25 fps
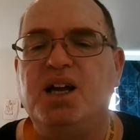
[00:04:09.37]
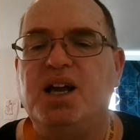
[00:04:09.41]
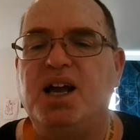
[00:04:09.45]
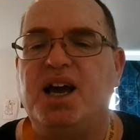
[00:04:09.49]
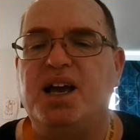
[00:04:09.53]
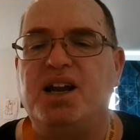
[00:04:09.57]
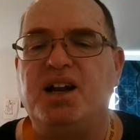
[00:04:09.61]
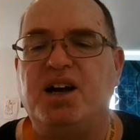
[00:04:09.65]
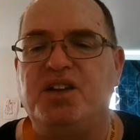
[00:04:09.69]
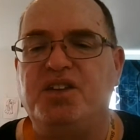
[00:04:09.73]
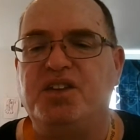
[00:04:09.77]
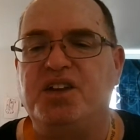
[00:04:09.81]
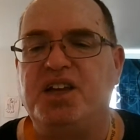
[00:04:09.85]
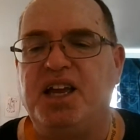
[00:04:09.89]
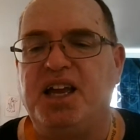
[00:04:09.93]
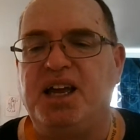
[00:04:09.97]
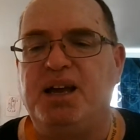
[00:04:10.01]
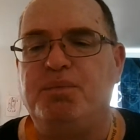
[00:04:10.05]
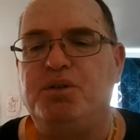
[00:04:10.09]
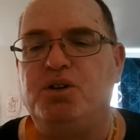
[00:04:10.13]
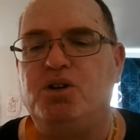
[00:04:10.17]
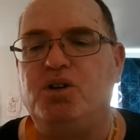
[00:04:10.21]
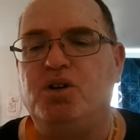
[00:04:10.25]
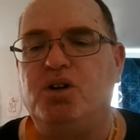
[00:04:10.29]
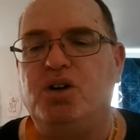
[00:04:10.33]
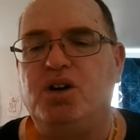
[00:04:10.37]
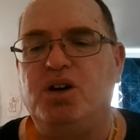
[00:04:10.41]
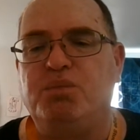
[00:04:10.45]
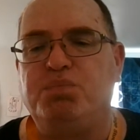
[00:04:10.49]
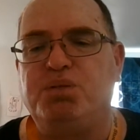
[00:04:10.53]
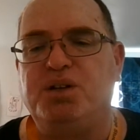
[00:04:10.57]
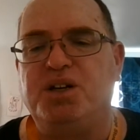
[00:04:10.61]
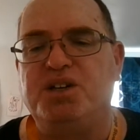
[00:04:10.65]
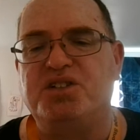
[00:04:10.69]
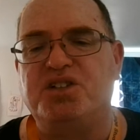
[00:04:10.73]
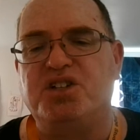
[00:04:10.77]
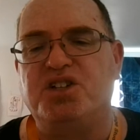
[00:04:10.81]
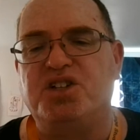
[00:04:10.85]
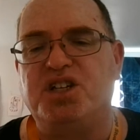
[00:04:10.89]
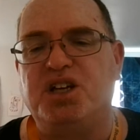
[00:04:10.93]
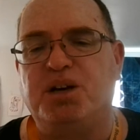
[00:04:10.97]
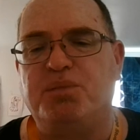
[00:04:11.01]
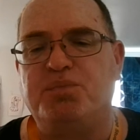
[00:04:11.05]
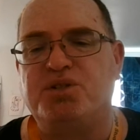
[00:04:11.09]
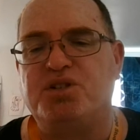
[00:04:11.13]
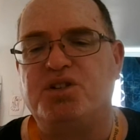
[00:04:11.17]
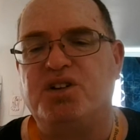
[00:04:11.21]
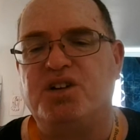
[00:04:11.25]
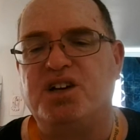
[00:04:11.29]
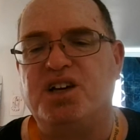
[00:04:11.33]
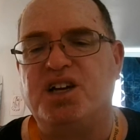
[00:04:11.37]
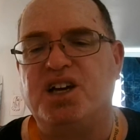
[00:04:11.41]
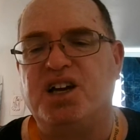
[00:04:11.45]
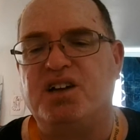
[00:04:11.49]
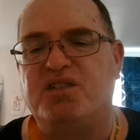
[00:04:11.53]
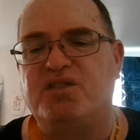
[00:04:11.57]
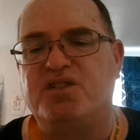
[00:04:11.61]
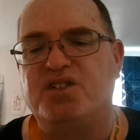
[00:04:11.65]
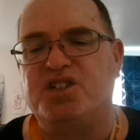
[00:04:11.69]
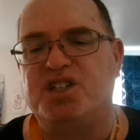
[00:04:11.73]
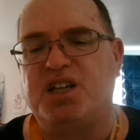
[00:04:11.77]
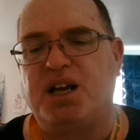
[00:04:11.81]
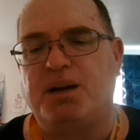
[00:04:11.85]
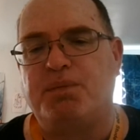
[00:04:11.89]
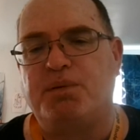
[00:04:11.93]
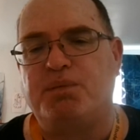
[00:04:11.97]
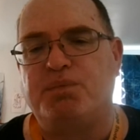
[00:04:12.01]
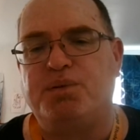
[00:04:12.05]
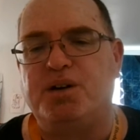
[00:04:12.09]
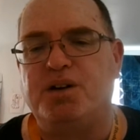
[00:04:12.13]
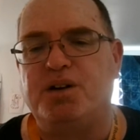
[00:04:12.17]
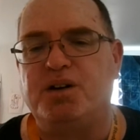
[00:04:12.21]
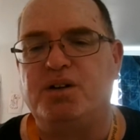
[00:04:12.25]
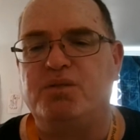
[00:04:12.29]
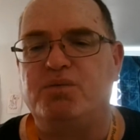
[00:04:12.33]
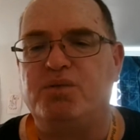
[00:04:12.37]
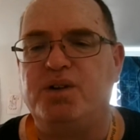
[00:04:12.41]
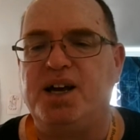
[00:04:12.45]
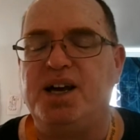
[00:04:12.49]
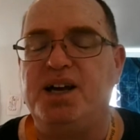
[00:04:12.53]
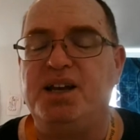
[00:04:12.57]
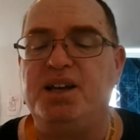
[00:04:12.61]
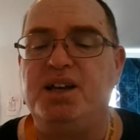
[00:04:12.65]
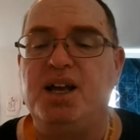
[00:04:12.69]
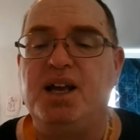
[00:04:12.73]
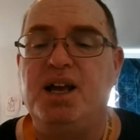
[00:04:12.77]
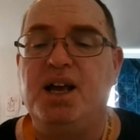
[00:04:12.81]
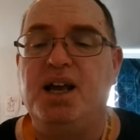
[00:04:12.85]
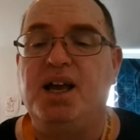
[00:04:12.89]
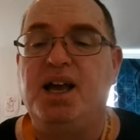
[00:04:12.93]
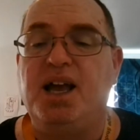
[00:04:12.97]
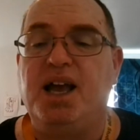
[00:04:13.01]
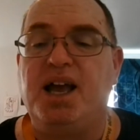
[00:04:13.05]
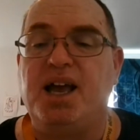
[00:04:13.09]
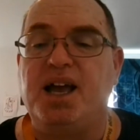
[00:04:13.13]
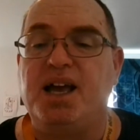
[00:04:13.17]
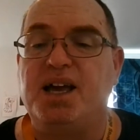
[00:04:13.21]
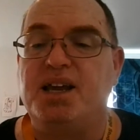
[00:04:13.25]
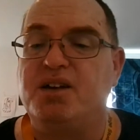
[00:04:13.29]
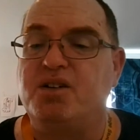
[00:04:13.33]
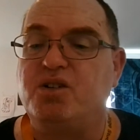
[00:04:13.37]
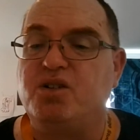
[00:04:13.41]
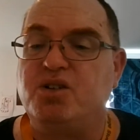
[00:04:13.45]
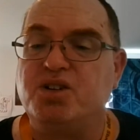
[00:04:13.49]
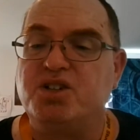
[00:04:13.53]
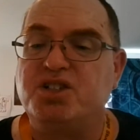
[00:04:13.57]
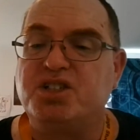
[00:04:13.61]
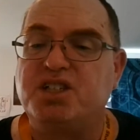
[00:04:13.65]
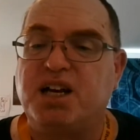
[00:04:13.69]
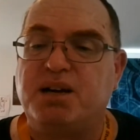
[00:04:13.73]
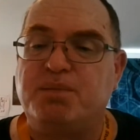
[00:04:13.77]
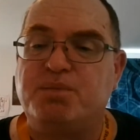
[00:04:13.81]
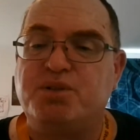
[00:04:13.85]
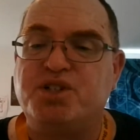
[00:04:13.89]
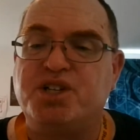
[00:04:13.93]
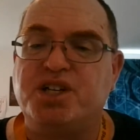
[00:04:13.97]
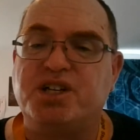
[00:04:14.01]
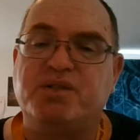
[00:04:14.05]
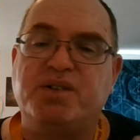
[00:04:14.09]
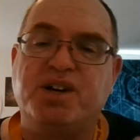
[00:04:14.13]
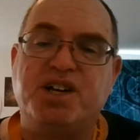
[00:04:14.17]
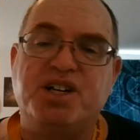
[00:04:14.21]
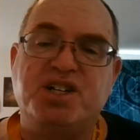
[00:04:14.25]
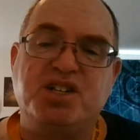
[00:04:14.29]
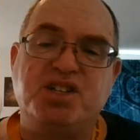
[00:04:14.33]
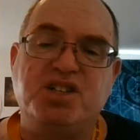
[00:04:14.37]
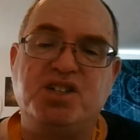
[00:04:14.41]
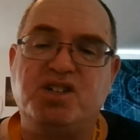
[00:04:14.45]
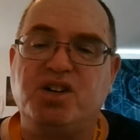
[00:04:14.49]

and all the game lore, plus a jumpstart kit for Cyberpunk Red, and of course Cyber Generation.